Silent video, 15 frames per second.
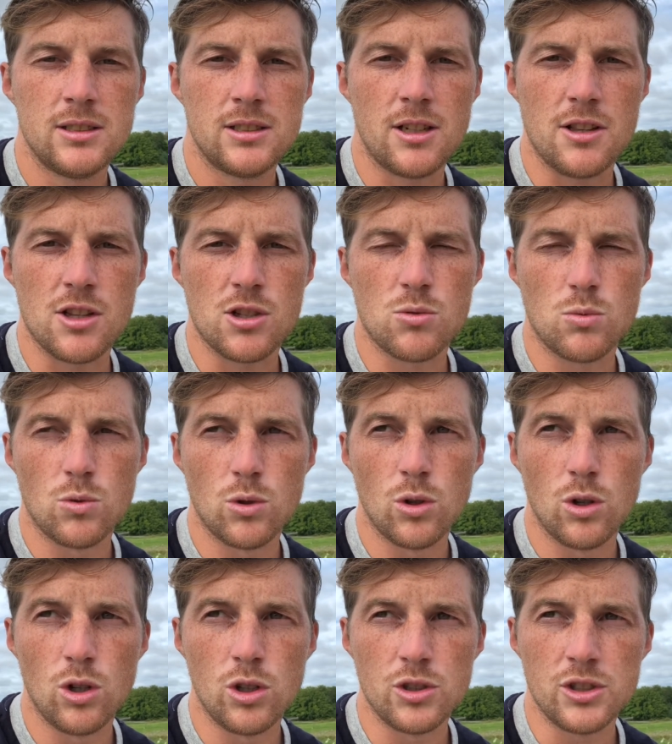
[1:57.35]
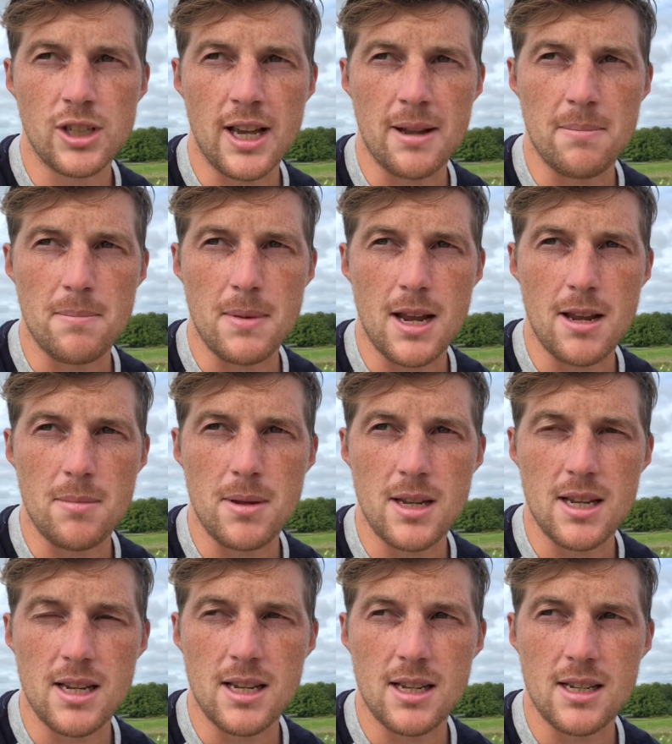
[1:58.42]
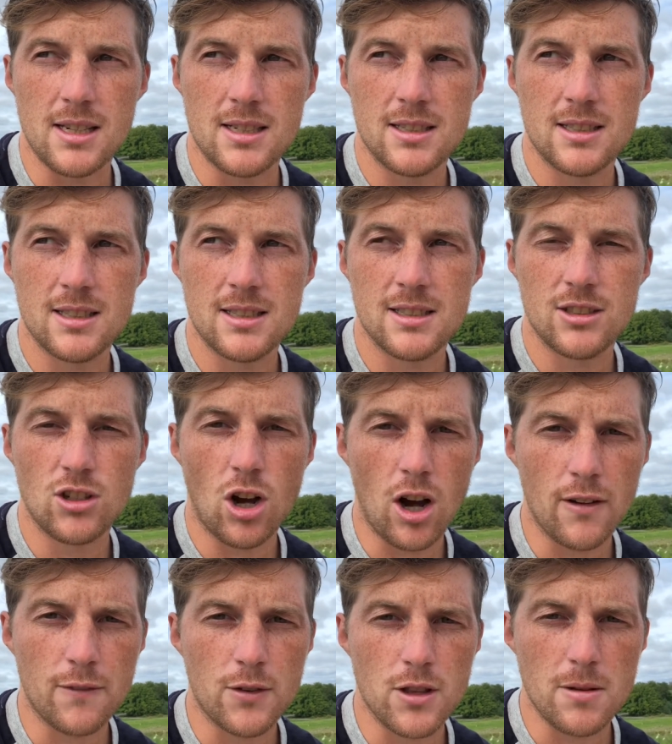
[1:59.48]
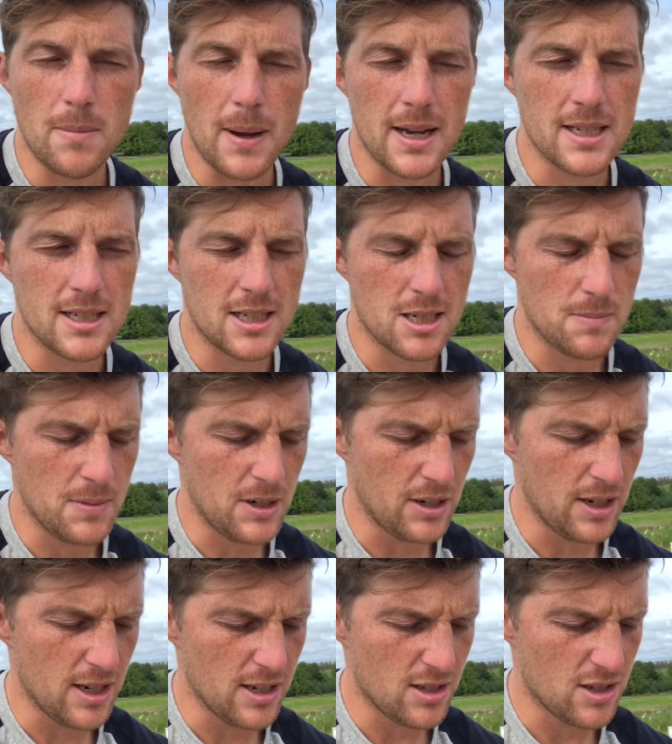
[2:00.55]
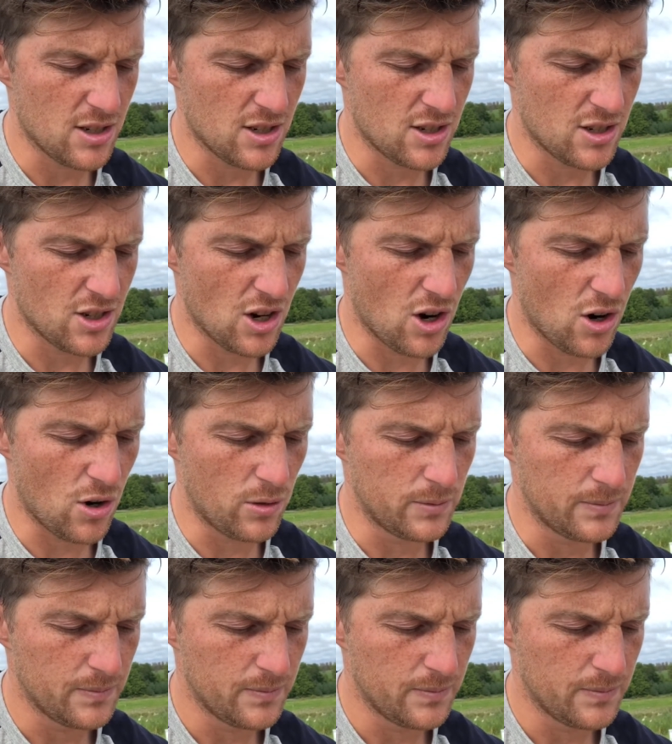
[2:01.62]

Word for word: to these rules and maybe not for the best experience. So